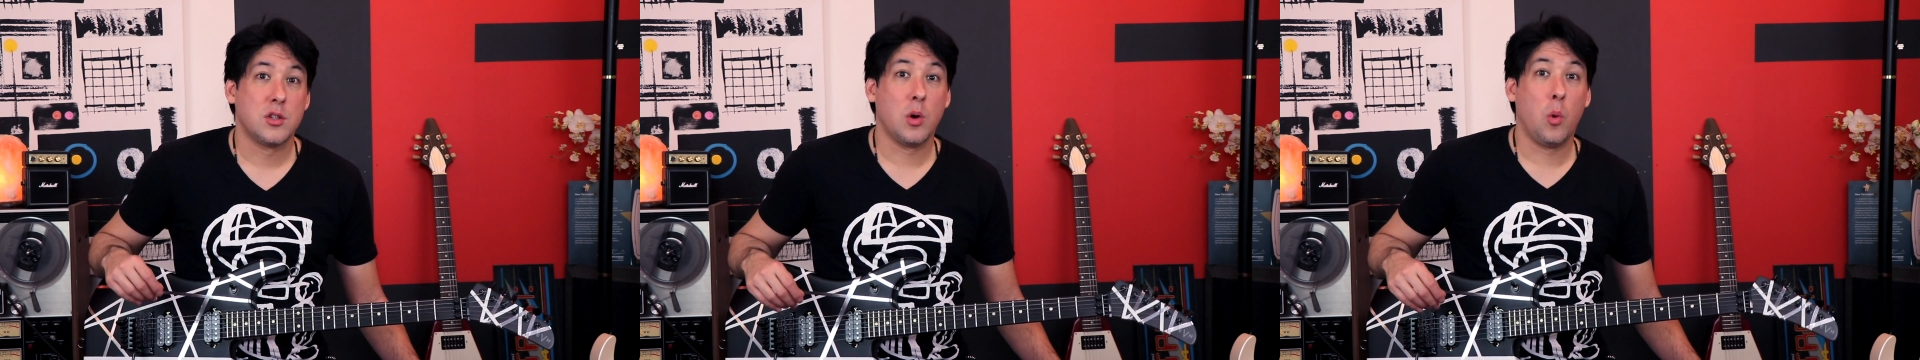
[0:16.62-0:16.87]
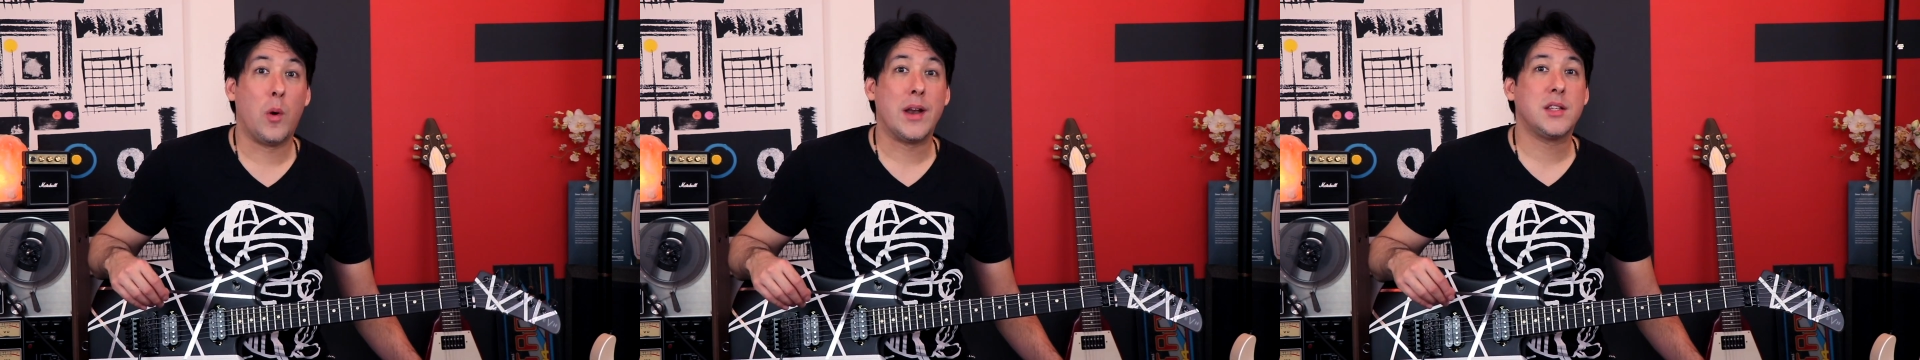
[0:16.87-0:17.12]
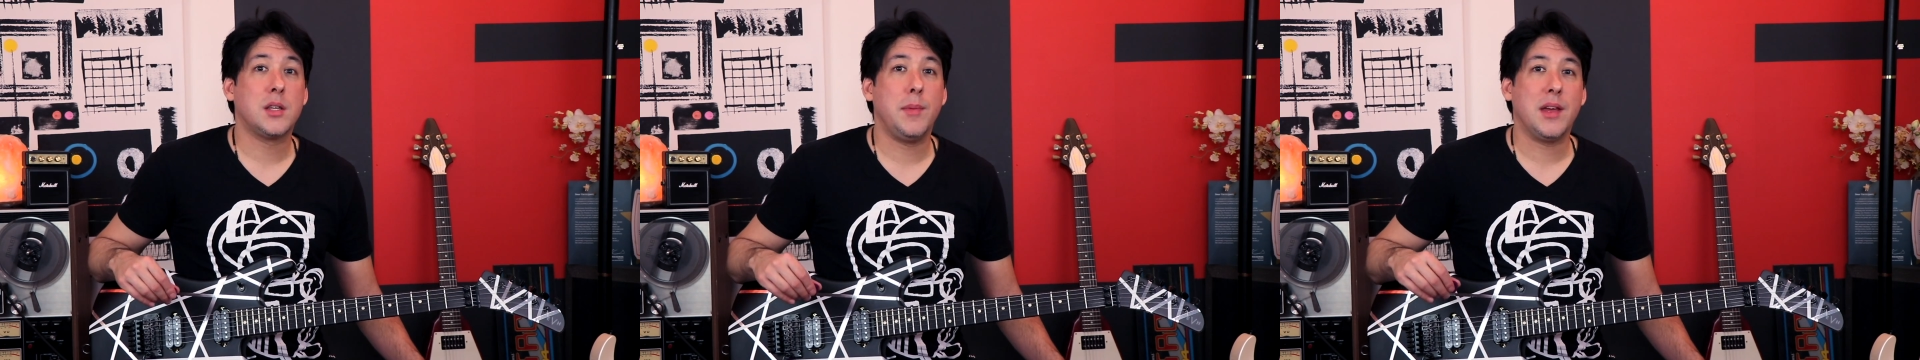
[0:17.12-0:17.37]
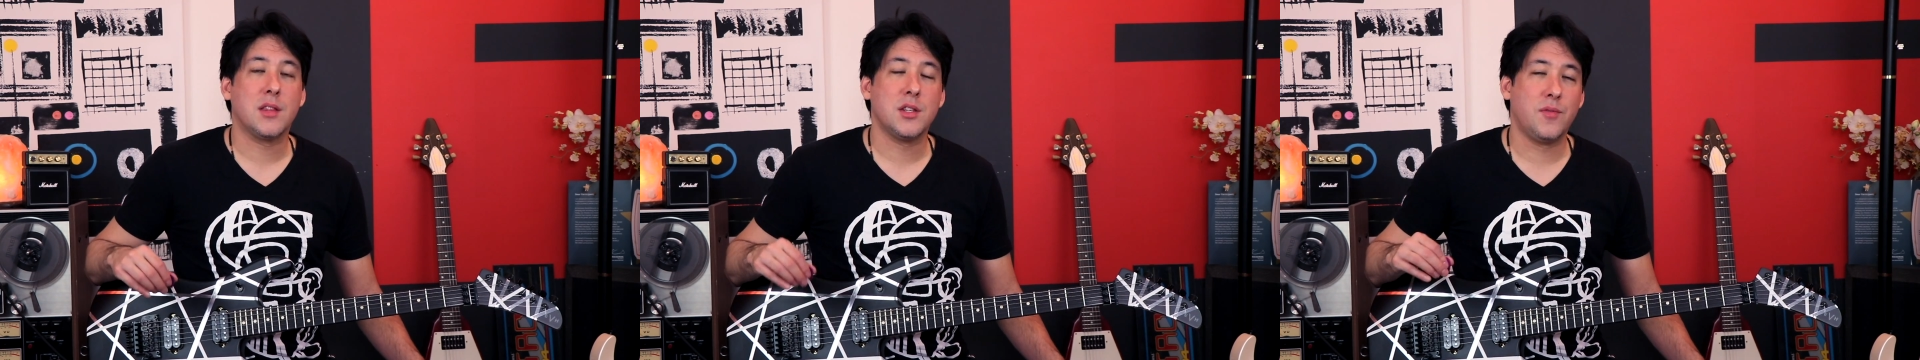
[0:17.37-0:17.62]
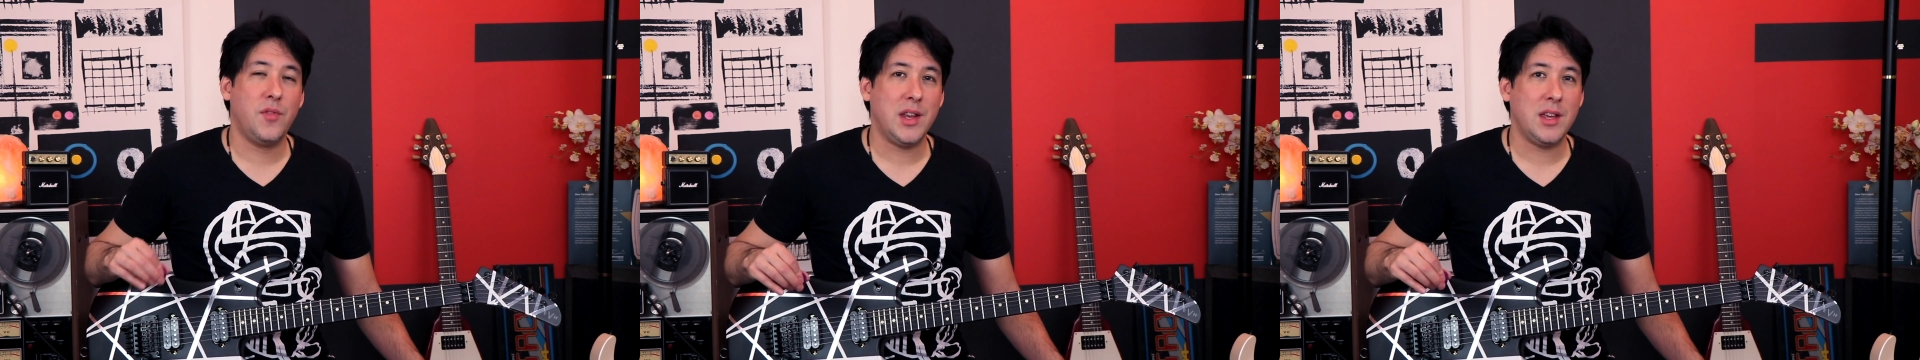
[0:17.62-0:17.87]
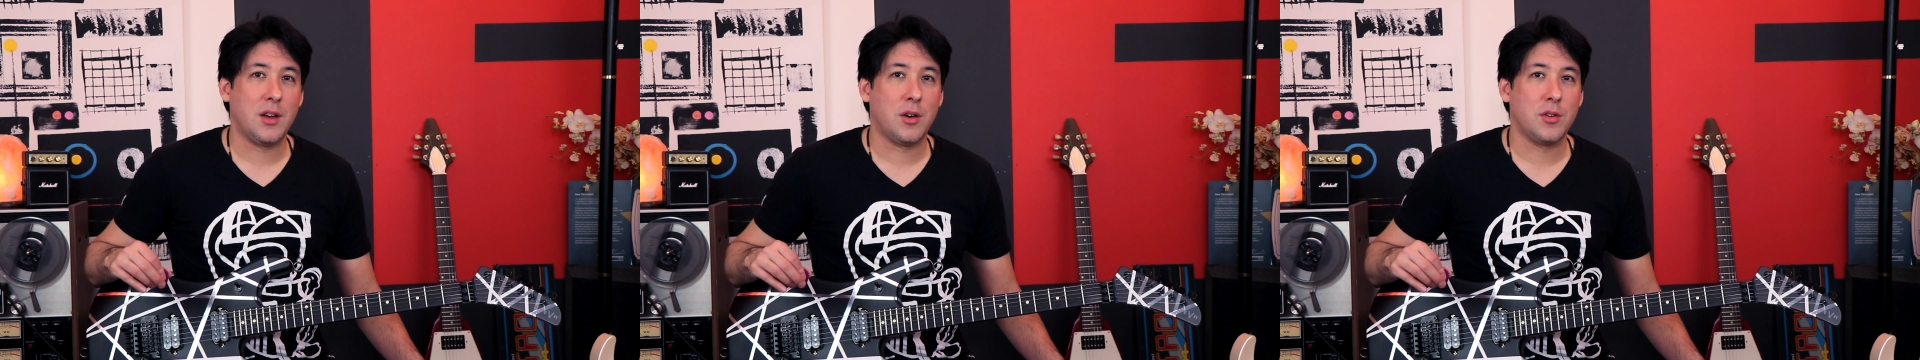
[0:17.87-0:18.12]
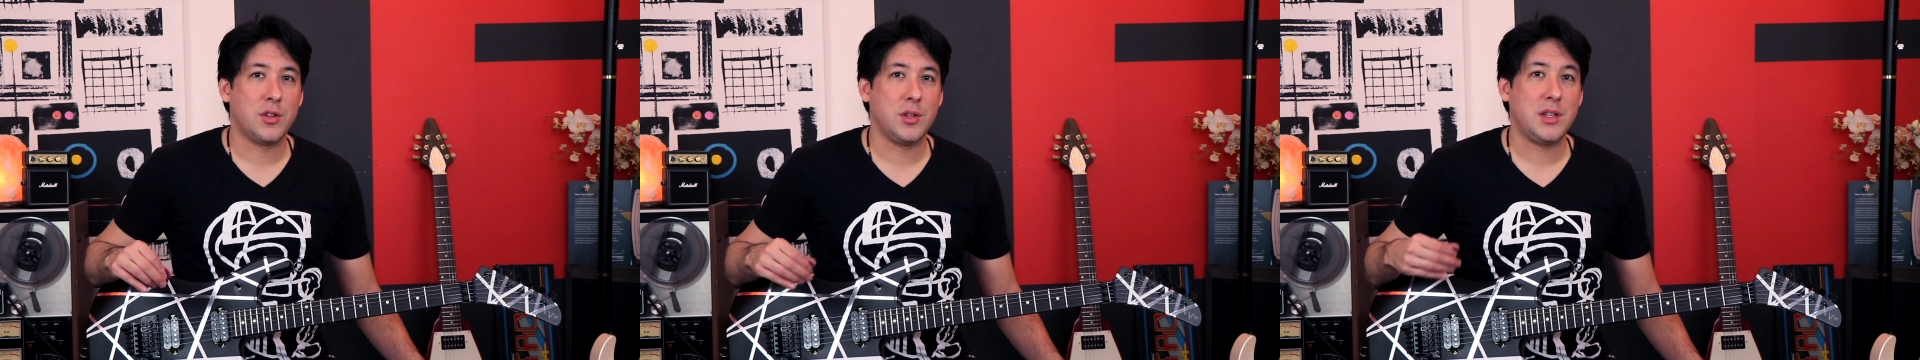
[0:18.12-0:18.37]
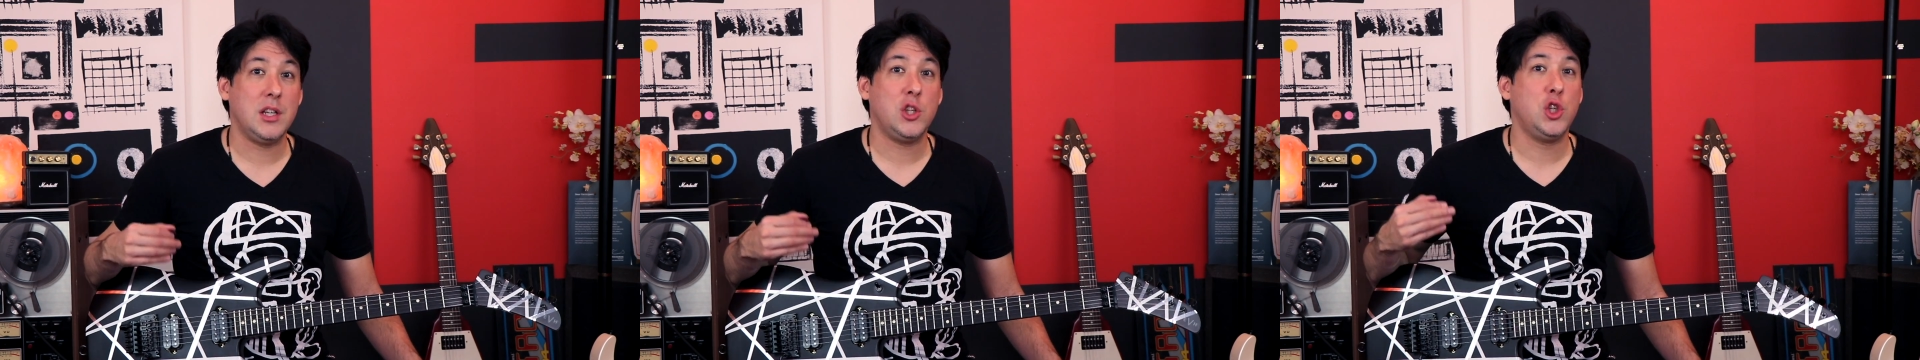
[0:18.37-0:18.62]
So I wanted to make this video to
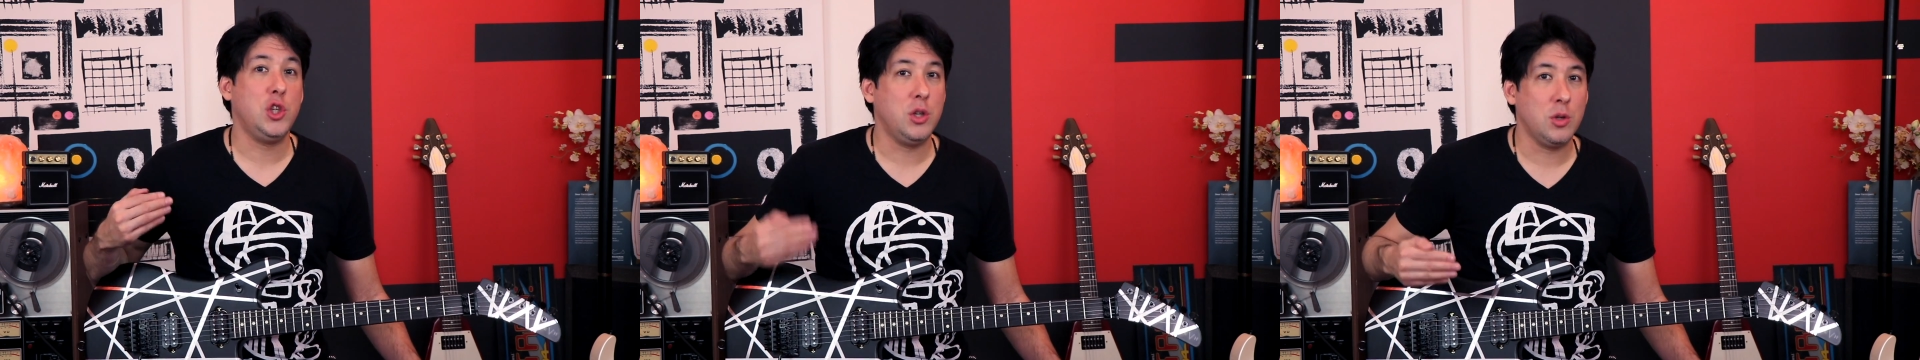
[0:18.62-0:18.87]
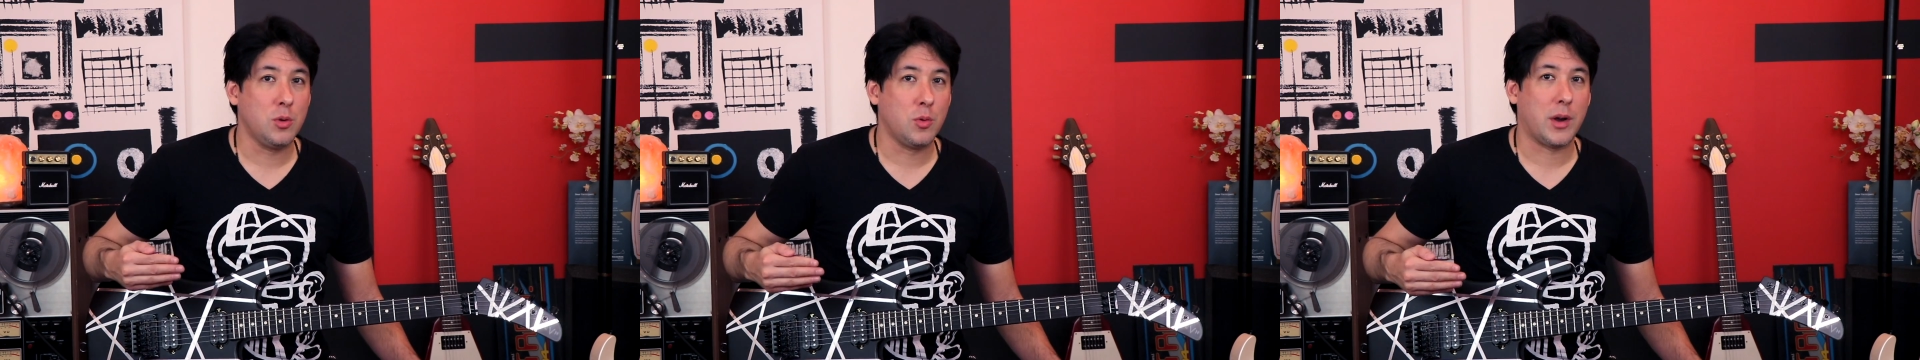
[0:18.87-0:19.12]
teach you